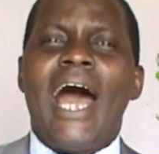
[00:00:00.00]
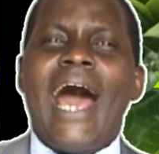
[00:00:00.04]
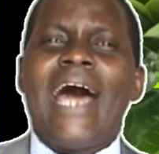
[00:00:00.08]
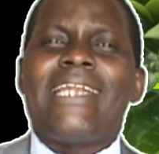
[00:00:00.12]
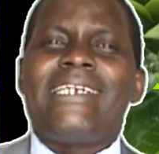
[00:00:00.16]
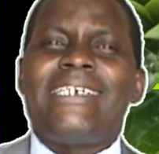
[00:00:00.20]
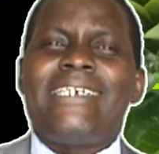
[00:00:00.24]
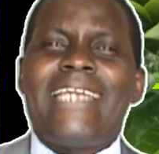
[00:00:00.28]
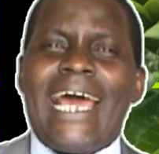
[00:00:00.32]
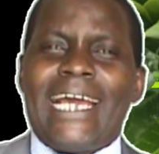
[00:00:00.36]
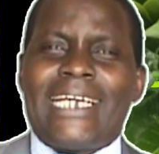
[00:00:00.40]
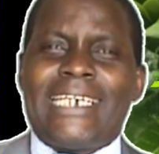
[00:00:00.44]
are
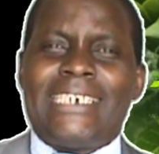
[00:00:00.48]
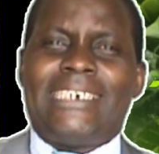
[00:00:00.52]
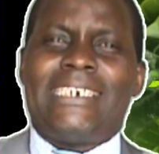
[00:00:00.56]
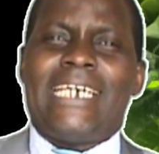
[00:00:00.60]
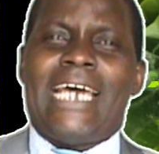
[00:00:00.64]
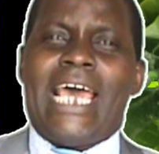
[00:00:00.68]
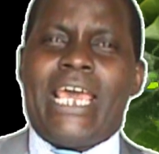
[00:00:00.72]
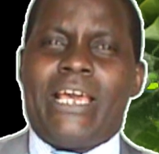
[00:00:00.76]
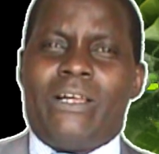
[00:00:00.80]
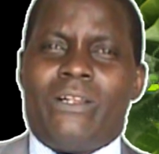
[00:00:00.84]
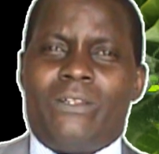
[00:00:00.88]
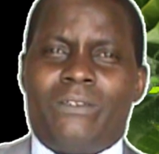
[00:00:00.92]

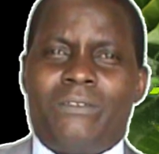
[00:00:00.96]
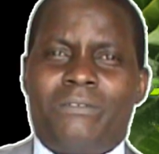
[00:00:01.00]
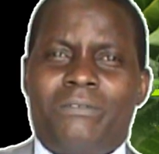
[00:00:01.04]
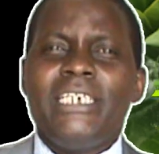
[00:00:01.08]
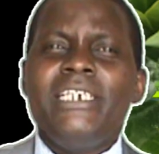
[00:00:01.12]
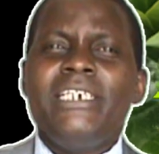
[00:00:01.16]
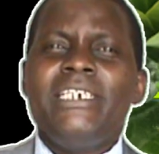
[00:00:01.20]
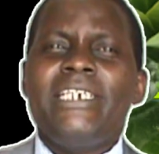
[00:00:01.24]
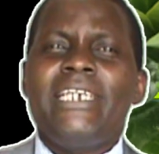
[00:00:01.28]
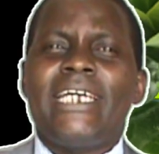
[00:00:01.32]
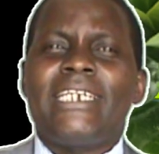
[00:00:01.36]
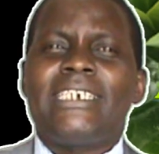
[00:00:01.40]
ductile
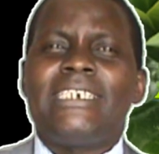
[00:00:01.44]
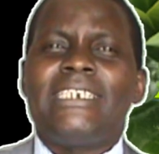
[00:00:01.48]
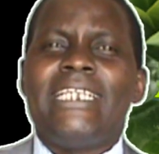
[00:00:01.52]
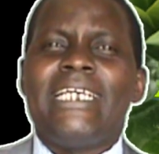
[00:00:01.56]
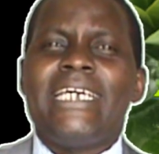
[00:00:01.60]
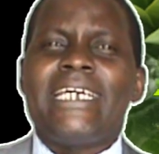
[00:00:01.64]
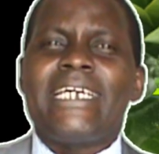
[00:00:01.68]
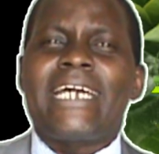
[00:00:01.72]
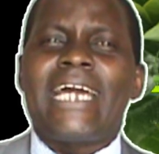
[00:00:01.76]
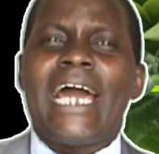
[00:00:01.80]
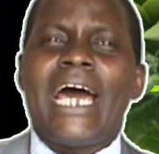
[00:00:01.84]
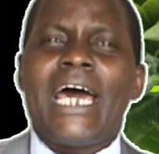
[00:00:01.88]
in that
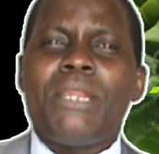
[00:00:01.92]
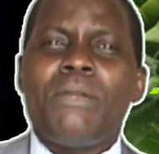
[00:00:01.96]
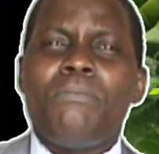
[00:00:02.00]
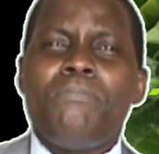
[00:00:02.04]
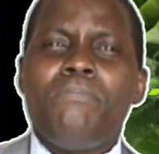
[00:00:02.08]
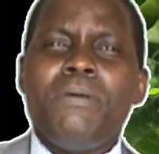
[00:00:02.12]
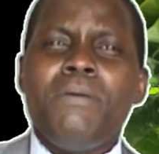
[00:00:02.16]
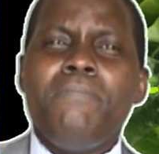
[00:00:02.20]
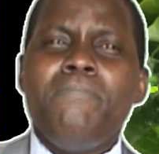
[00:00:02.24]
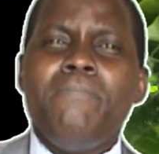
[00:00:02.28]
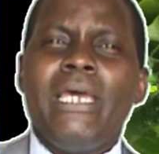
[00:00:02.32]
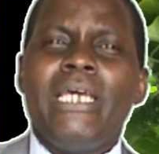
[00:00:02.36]
they can
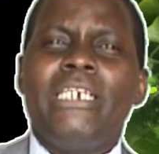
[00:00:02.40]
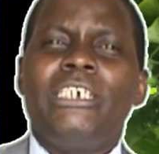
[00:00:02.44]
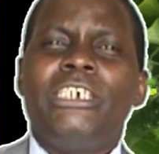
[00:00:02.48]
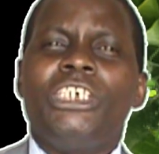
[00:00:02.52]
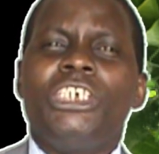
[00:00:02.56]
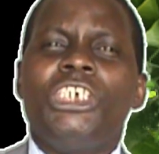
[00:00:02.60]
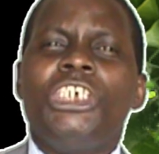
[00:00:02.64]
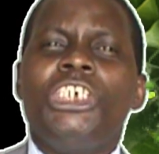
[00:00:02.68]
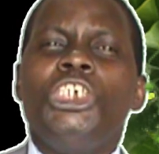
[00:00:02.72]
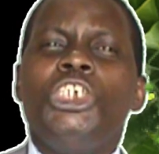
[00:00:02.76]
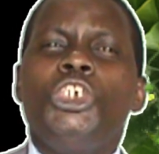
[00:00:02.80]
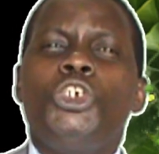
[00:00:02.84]
be made
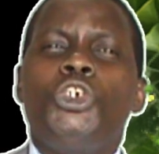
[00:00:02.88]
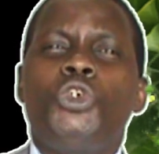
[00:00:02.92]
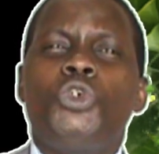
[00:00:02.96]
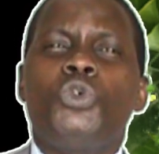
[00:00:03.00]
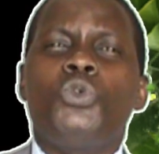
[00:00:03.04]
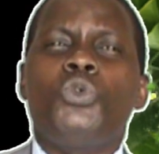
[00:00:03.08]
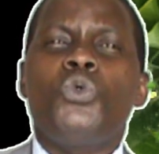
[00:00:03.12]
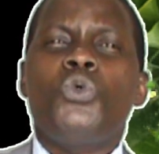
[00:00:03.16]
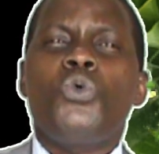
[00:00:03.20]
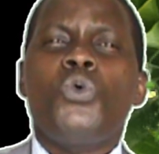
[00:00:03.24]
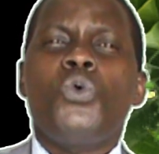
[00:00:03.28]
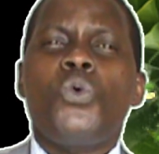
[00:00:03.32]

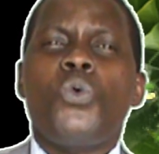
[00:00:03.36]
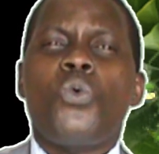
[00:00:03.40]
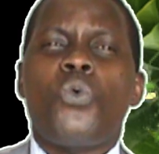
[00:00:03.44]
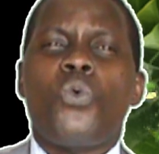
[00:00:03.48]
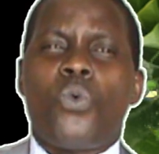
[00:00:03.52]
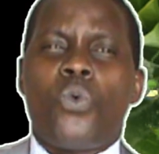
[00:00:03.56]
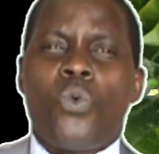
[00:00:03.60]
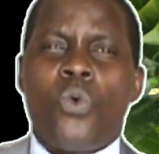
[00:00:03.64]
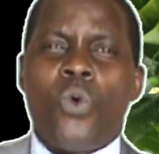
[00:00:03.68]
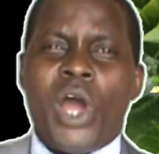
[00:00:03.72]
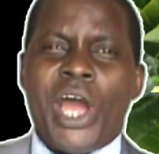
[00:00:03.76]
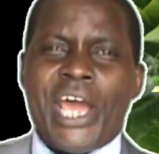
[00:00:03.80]
into
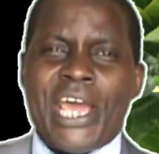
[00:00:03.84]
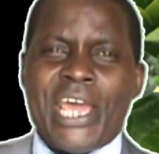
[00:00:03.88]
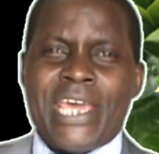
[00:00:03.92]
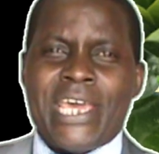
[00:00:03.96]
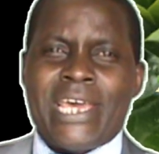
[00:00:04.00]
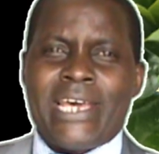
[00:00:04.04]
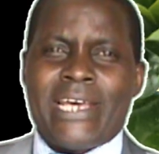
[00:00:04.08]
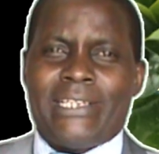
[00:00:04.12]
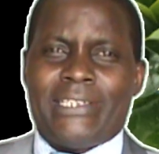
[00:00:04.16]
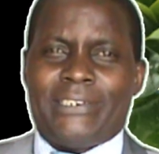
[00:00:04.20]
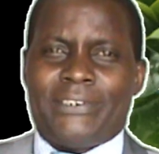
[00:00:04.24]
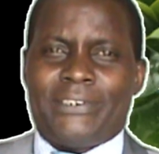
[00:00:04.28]

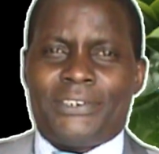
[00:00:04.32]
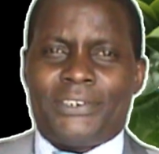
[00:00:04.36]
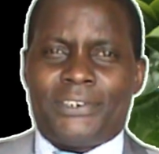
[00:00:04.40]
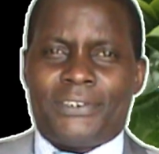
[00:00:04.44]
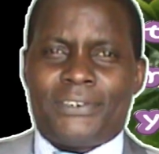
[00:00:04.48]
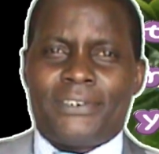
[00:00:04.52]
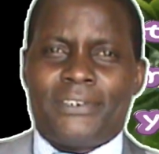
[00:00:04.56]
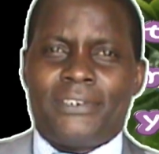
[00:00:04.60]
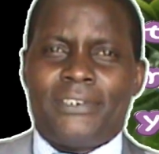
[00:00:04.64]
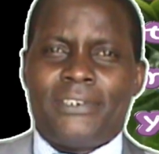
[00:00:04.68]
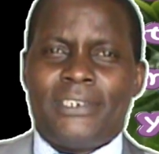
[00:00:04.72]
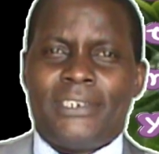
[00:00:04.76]

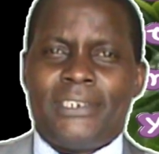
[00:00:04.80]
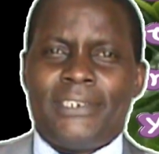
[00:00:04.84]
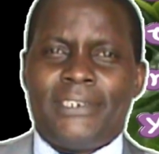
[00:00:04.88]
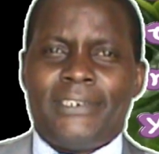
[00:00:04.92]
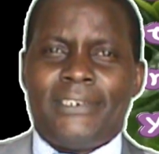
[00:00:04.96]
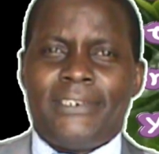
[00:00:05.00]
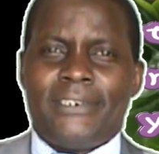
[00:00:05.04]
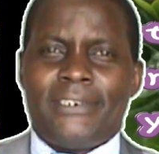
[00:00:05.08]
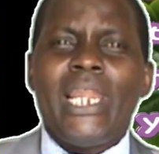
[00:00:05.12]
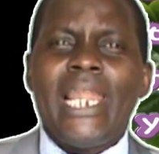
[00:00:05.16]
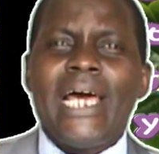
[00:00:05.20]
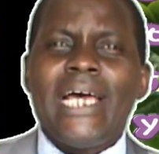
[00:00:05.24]
wires.
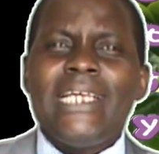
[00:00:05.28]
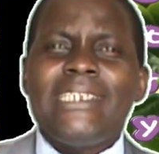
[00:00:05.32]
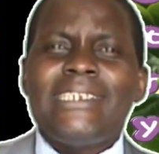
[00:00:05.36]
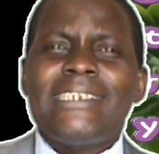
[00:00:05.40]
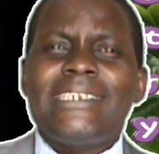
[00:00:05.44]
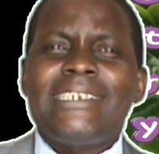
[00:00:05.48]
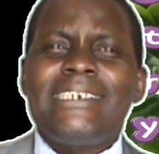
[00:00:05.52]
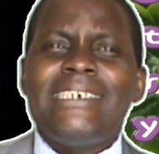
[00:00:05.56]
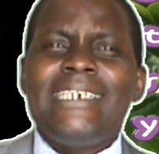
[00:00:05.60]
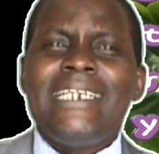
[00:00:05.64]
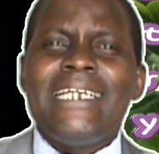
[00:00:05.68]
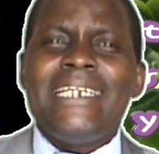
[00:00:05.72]

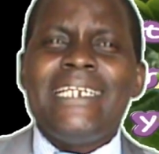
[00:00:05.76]
Whereas the